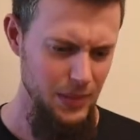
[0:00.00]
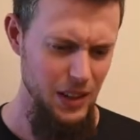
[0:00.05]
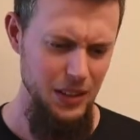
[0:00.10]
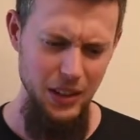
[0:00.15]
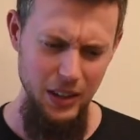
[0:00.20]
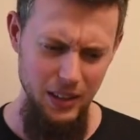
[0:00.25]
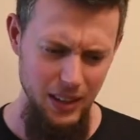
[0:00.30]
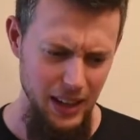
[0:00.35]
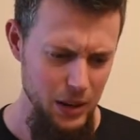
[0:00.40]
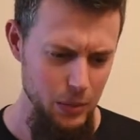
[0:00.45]

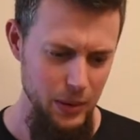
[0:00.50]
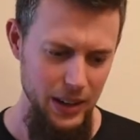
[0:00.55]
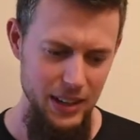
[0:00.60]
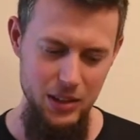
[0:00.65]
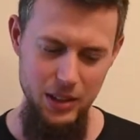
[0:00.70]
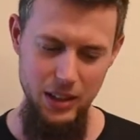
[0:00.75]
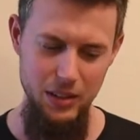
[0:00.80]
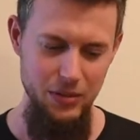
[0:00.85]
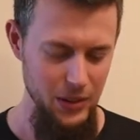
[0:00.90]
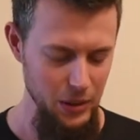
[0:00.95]
They're lightweight,
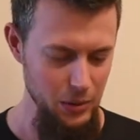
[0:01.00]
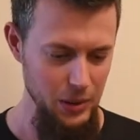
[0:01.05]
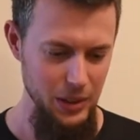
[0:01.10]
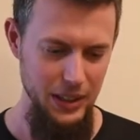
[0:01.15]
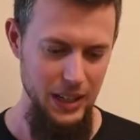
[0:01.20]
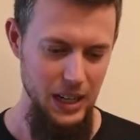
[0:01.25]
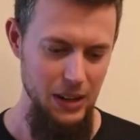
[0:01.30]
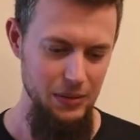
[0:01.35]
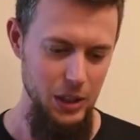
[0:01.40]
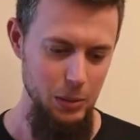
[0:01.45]
so they feel
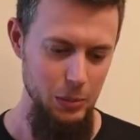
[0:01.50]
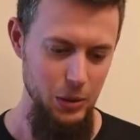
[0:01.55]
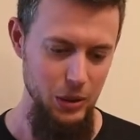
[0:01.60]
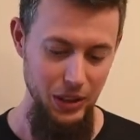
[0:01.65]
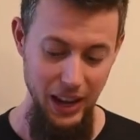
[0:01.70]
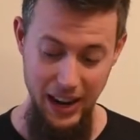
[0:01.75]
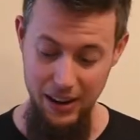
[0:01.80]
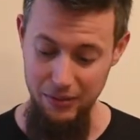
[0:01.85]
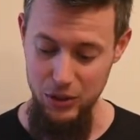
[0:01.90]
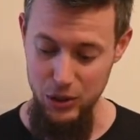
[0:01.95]
really comfortable.
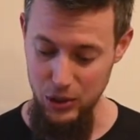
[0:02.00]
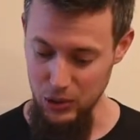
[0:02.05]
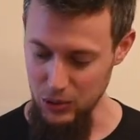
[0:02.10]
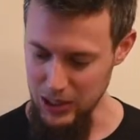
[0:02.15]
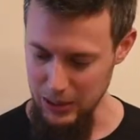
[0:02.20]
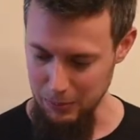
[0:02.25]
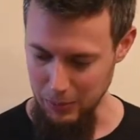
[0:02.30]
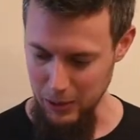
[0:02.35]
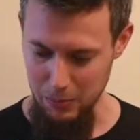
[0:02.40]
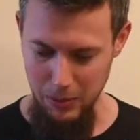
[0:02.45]
They have two
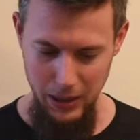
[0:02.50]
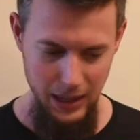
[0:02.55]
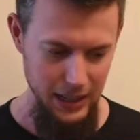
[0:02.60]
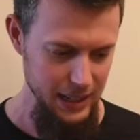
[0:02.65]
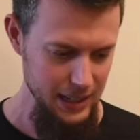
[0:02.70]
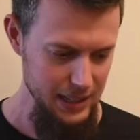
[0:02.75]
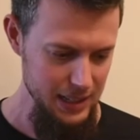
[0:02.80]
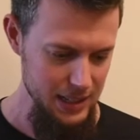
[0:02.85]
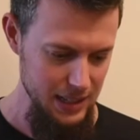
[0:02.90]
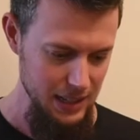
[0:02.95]
zippered
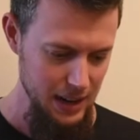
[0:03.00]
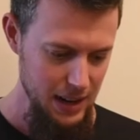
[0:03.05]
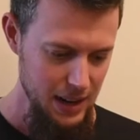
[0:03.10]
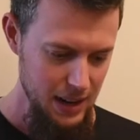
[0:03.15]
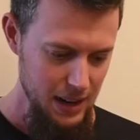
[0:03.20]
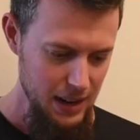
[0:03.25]
pockets.